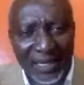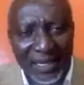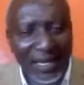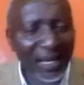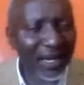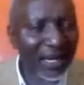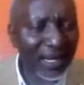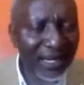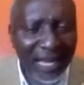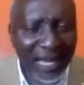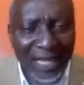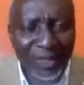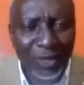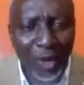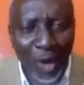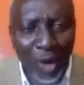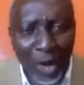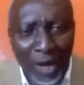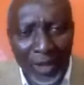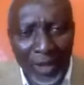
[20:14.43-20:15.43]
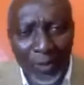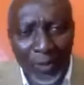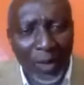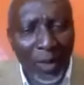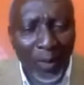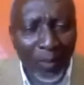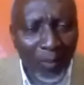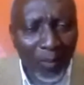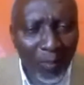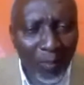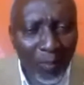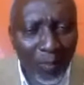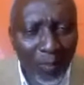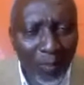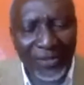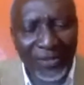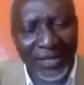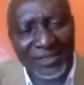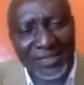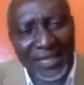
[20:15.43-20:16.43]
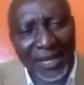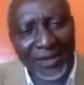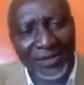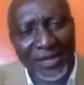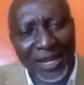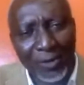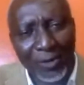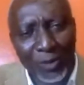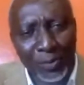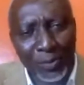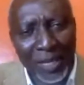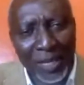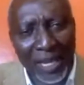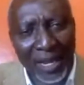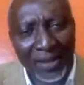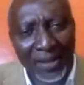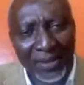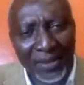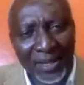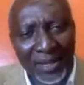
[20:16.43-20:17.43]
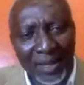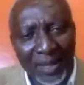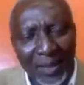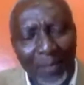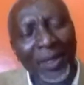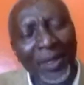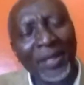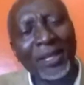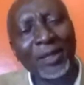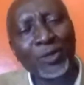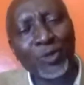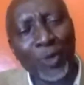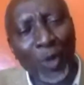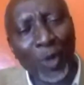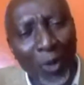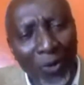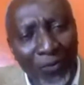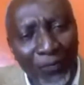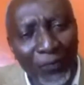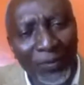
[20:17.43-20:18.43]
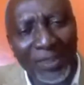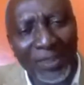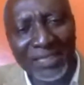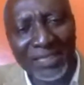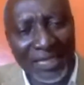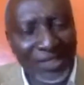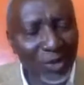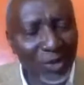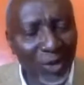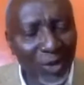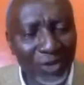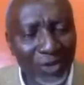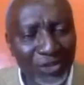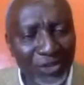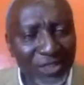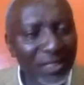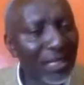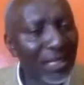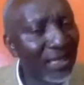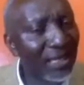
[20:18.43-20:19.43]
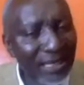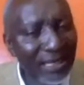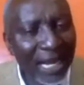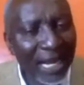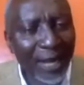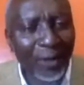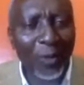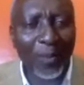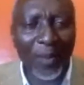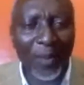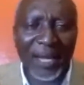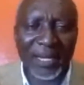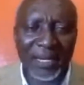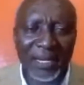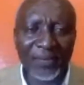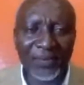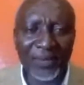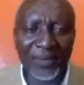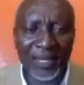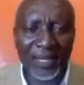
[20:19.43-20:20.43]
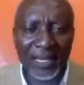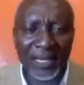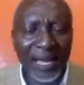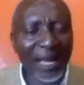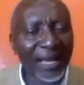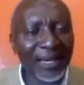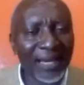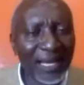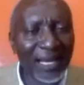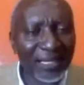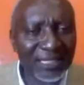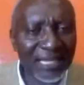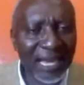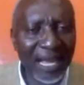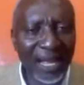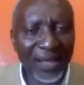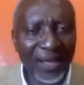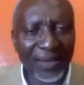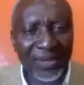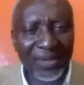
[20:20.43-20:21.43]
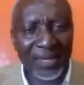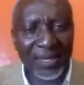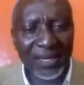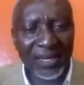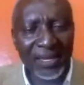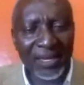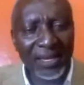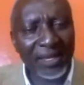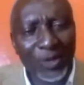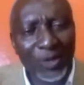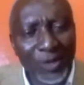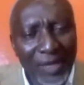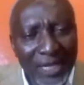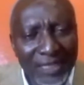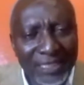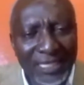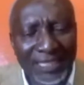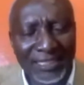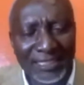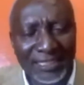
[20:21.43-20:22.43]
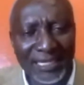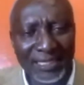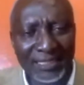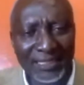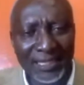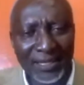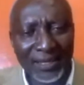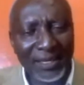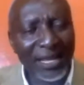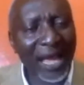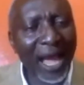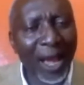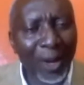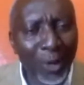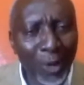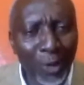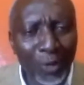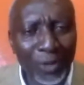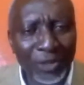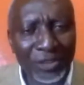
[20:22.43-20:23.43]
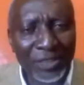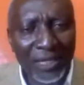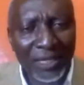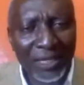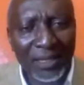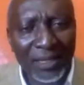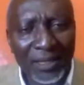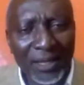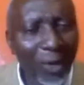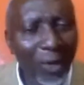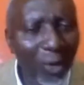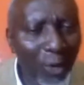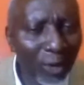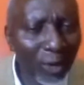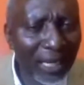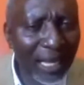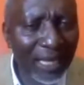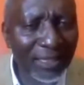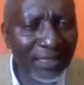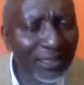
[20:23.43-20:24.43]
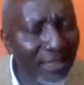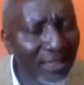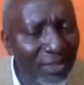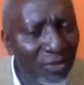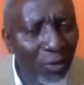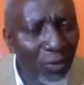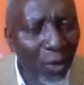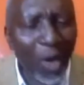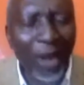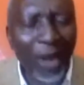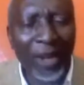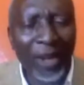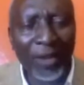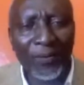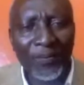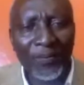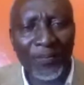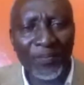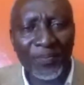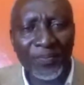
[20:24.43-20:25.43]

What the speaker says: Canada has oil more than Saudi Arabia, but it will conflict technology. They are not mining. Alaska in the United States, the Anchorage, the whole land is oil,